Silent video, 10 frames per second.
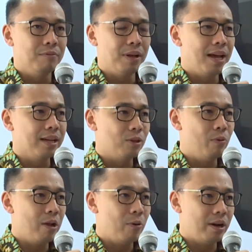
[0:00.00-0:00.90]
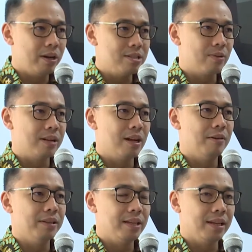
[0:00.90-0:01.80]
we like the way where it is right
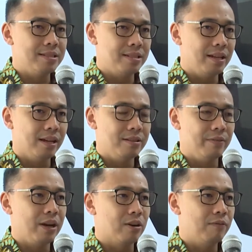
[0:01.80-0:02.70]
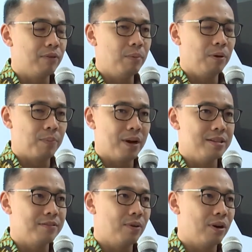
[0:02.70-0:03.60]
now. I think it's sitting at a very comfortable
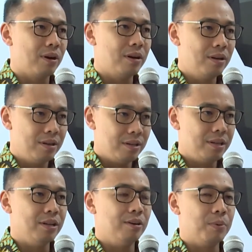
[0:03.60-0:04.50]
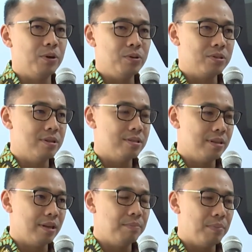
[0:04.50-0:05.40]
price for, you know, producers
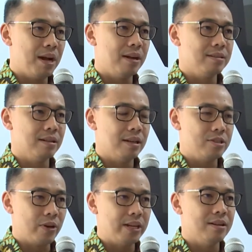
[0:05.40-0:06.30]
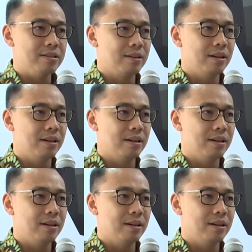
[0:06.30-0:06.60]
and buyers and traders.